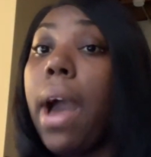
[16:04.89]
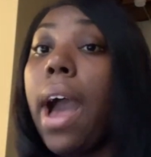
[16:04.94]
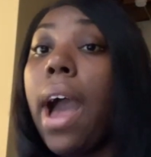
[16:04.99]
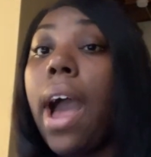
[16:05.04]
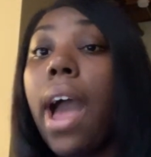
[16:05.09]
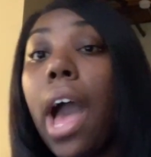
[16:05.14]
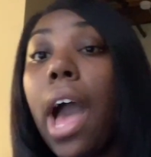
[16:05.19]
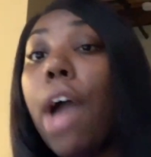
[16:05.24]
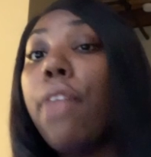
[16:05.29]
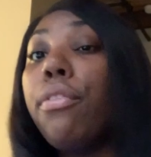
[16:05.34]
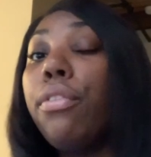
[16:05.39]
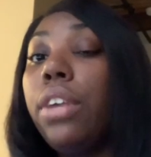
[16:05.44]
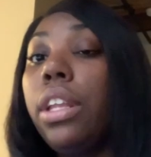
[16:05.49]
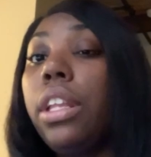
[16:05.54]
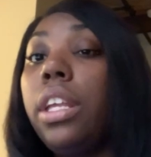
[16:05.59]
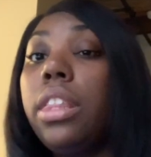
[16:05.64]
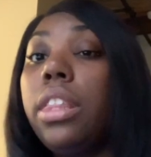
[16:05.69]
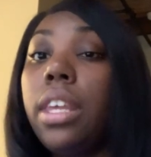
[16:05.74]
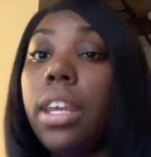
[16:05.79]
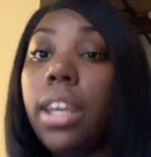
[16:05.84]
I have
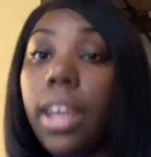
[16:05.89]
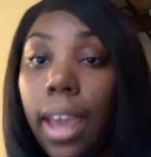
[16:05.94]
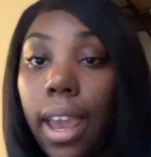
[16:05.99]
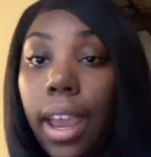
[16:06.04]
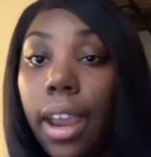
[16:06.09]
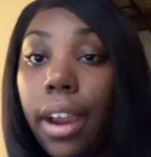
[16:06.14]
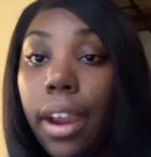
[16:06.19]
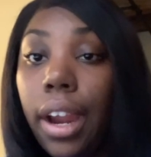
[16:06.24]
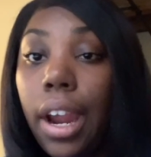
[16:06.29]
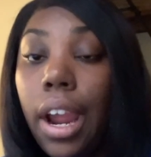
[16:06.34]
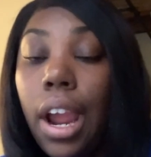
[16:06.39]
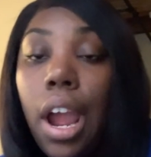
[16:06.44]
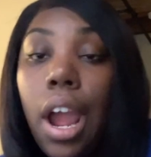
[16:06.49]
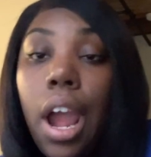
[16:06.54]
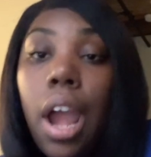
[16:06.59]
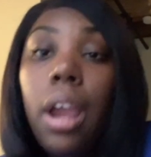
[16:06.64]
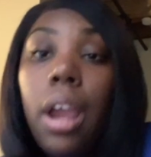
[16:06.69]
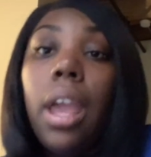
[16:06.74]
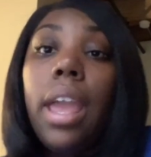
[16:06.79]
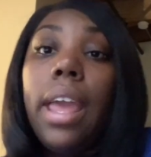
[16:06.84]
really thick hair,
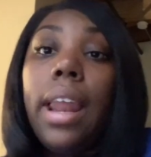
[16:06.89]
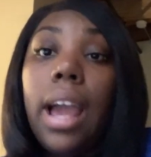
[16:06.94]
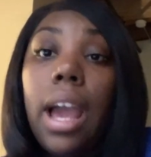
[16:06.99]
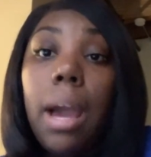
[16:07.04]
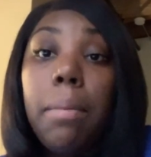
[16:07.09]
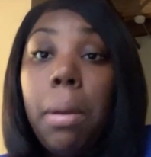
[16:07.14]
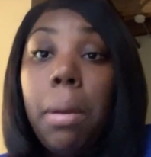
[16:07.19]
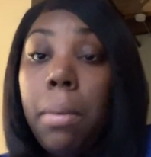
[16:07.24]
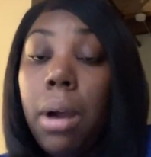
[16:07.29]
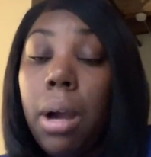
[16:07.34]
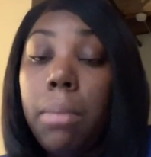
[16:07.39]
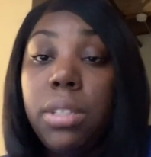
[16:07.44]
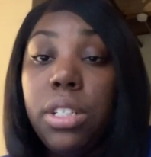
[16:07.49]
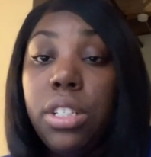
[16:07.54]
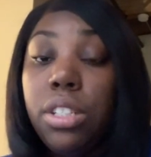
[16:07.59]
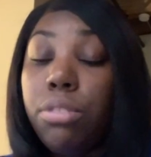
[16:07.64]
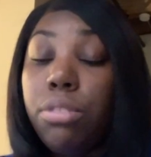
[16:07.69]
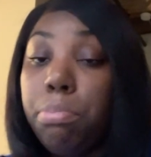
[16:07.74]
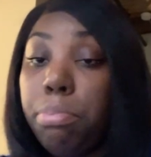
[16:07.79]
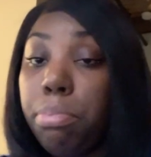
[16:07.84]
and I had my mom
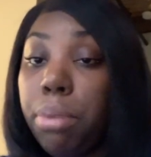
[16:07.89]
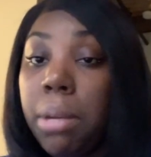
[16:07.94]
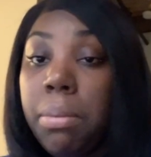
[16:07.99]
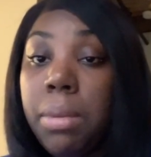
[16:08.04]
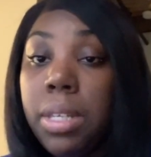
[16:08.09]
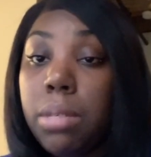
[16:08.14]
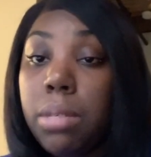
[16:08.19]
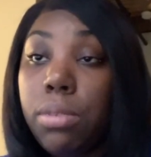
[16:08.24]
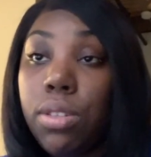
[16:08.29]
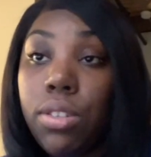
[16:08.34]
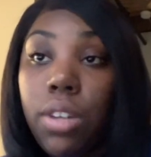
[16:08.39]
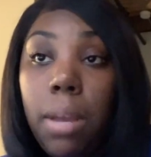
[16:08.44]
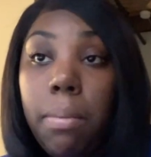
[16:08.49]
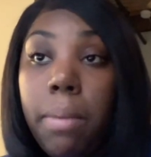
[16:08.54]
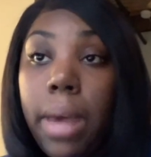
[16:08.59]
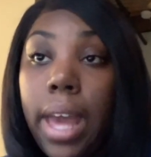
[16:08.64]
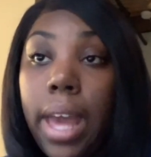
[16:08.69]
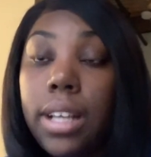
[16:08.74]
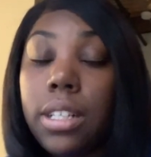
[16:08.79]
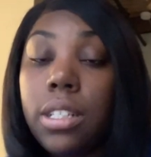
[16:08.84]
just braid me some straight
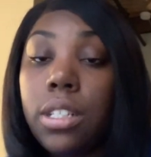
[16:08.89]
backs.